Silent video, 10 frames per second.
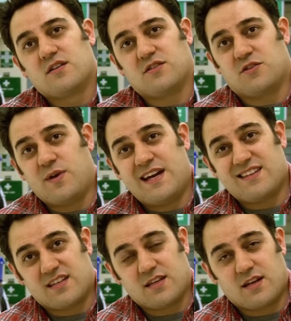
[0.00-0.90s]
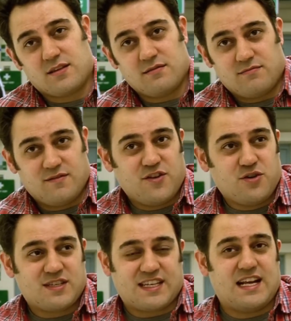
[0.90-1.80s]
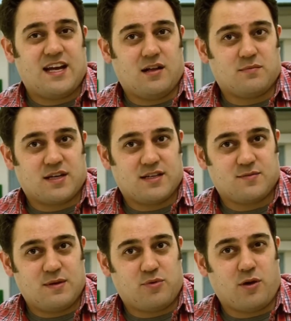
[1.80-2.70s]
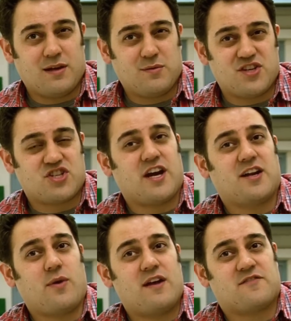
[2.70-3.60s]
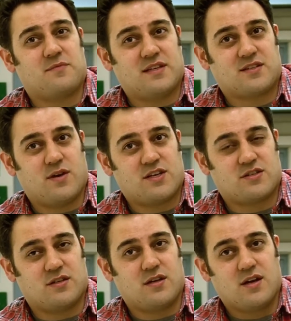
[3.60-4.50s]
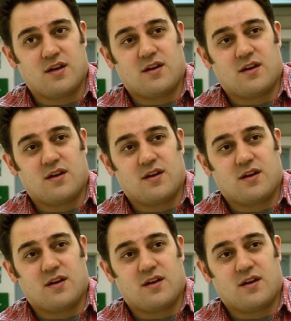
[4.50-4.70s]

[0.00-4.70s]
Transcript: So in a way, the viewers kind of help, because we probably would have shied away from this question